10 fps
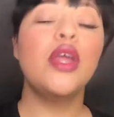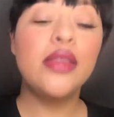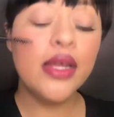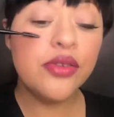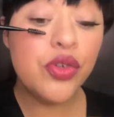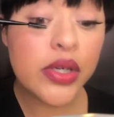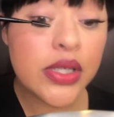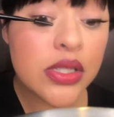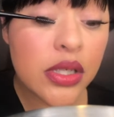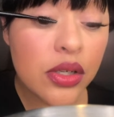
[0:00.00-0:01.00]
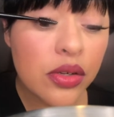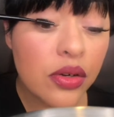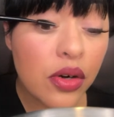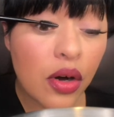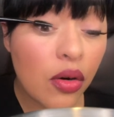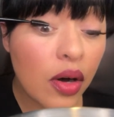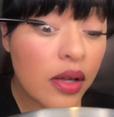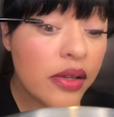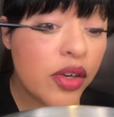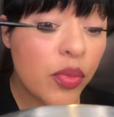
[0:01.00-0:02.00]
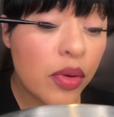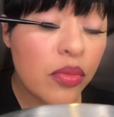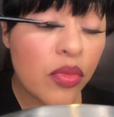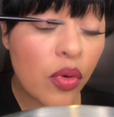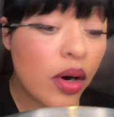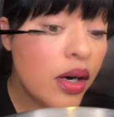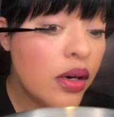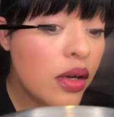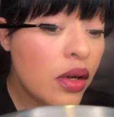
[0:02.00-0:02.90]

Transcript: that you continue to go a little bit more